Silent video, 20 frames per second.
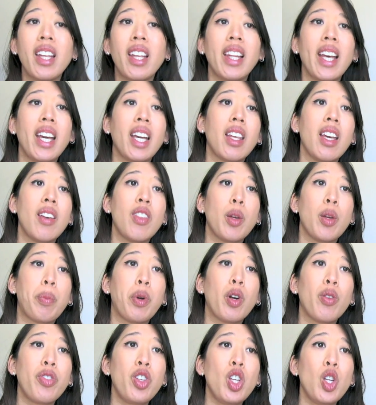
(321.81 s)
and like if the
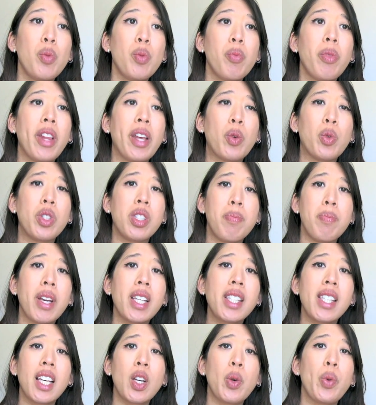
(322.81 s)
perfume like was
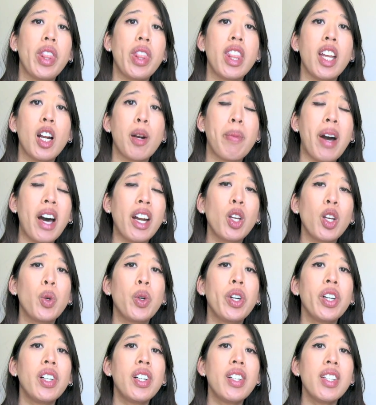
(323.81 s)
mixing with their body
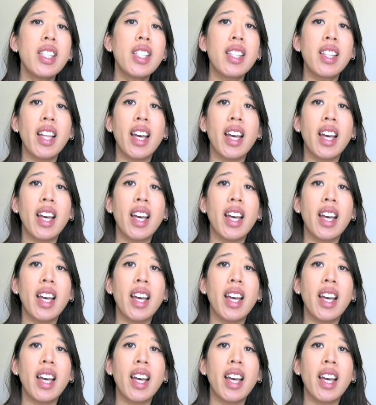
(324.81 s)
oils,